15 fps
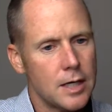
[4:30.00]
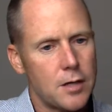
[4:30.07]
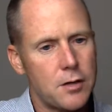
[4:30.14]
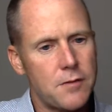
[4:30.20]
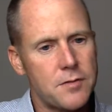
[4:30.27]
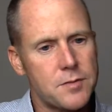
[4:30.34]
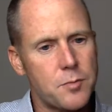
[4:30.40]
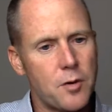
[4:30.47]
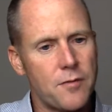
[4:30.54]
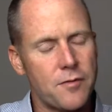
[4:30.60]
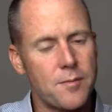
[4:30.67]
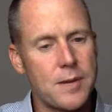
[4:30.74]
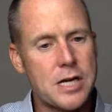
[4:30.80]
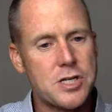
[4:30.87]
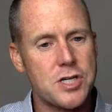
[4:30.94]
Can you give us more
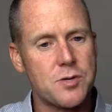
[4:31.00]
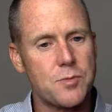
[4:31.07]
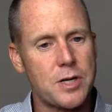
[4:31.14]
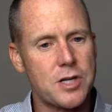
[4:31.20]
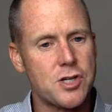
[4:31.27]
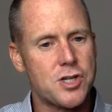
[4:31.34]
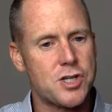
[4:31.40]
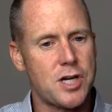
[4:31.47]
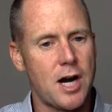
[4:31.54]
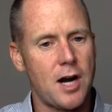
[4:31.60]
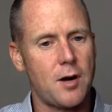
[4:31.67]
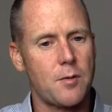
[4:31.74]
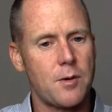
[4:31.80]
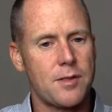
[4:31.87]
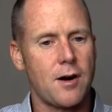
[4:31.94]
information we can
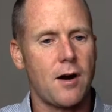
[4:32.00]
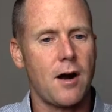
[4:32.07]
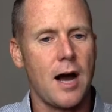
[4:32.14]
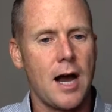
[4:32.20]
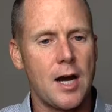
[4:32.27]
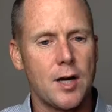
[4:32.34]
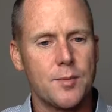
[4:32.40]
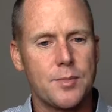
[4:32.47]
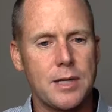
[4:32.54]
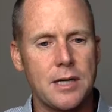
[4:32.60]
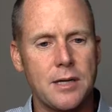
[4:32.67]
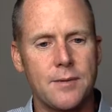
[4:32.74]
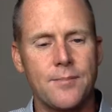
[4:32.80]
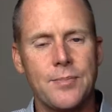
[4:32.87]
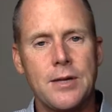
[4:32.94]
share with our
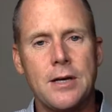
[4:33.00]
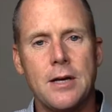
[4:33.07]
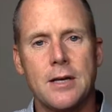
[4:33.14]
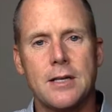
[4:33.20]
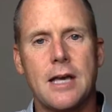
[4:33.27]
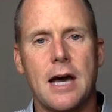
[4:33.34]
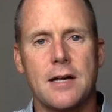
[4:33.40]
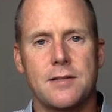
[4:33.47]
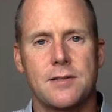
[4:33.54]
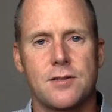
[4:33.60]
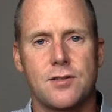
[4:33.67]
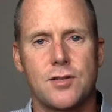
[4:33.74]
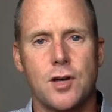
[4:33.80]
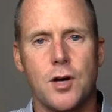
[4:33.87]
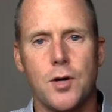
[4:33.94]
IRB? Yes,
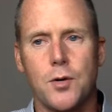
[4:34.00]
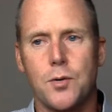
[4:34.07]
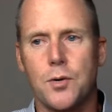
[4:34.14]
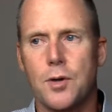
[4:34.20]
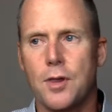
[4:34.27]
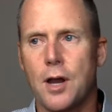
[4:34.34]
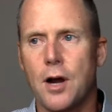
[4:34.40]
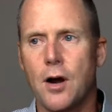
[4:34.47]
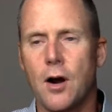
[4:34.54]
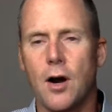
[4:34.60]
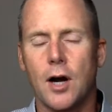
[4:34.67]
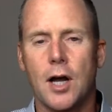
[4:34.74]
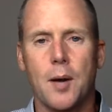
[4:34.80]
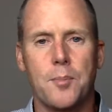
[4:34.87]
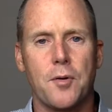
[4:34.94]
so there
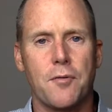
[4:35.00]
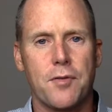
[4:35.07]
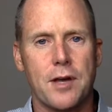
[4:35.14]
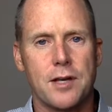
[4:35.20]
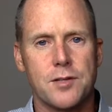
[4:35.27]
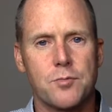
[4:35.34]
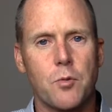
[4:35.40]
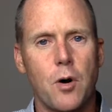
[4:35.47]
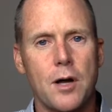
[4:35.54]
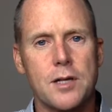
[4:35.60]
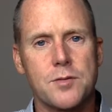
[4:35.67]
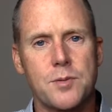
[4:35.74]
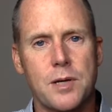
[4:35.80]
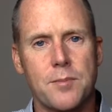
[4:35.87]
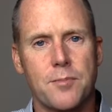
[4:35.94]
are a couple of things. One
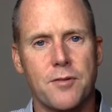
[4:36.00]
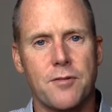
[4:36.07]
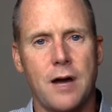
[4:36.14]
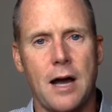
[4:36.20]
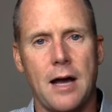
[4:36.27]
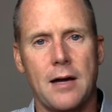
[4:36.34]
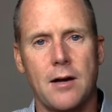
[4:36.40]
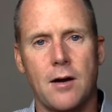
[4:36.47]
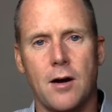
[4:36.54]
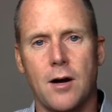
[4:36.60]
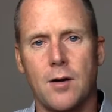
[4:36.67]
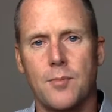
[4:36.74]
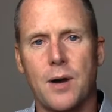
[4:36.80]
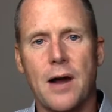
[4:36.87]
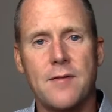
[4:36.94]
is we can provide
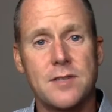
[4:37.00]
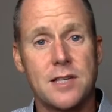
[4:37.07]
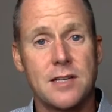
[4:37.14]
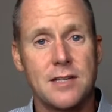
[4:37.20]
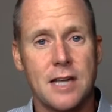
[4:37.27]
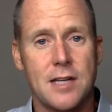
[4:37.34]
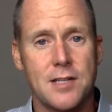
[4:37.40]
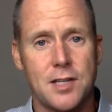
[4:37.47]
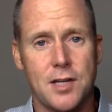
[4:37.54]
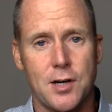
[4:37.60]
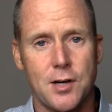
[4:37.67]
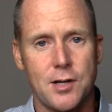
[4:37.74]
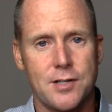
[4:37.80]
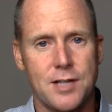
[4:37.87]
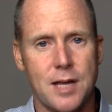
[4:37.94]
our privacy and data
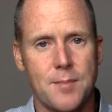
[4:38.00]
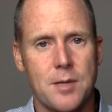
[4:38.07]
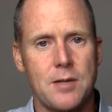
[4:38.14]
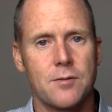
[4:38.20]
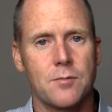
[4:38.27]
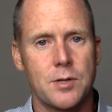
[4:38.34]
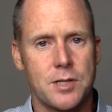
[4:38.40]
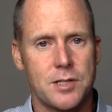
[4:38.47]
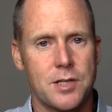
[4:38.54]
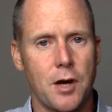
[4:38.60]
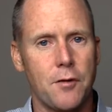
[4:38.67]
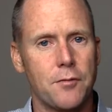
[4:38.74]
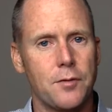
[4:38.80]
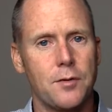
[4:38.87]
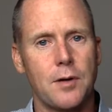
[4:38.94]
security statement, which is
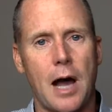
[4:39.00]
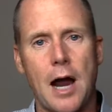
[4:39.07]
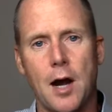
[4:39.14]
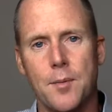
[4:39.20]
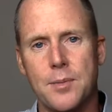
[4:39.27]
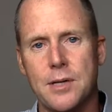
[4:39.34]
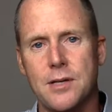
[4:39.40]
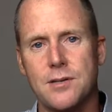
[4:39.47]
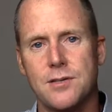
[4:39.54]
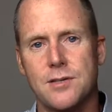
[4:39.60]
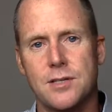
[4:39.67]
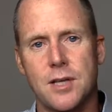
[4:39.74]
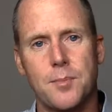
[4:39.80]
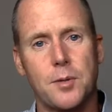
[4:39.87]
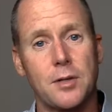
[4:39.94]
helpful.
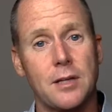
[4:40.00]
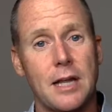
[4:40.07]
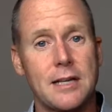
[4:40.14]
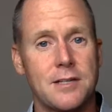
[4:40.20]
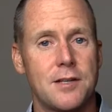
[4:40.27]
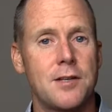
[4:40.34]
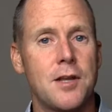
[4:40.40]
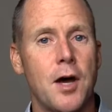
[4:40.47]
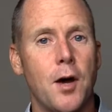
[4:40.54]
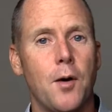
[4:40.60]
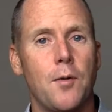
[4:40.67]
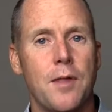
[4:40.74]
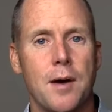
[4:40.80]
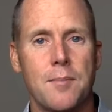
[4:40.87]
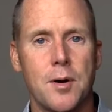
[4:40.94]
IRBs typically like to
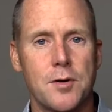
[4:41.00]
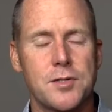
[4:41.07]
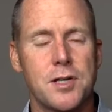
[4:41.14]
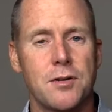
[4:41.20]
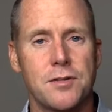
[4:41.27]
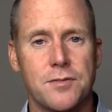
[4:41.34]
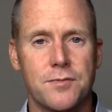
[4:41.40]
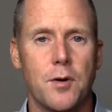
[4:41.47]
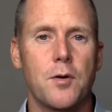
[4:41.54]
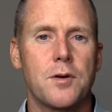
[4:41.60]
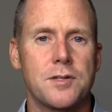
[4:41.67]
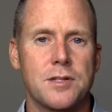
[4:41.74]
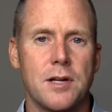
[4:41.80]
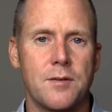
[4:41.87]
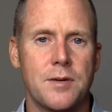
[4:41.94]
know that Mosio is
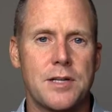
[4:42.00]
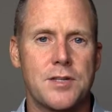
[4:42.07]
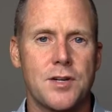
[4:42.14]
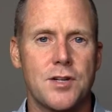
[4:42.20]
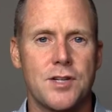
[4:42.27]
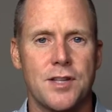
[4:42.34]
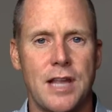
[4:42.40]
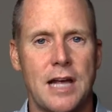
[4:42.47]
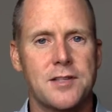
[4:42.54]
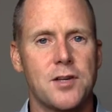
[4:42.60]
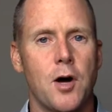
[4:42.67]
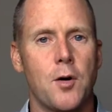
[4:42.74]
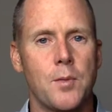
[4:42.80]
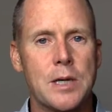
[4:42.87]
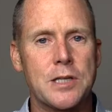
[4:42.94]
focused on research, and that's
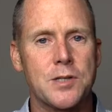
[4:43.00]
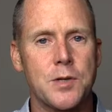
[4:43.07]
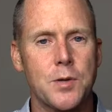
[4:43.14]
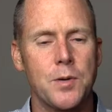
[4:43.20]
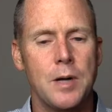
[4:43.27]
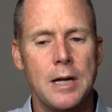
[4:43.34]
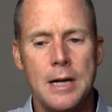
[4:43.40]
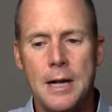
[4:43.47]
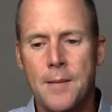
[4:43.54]
all we do.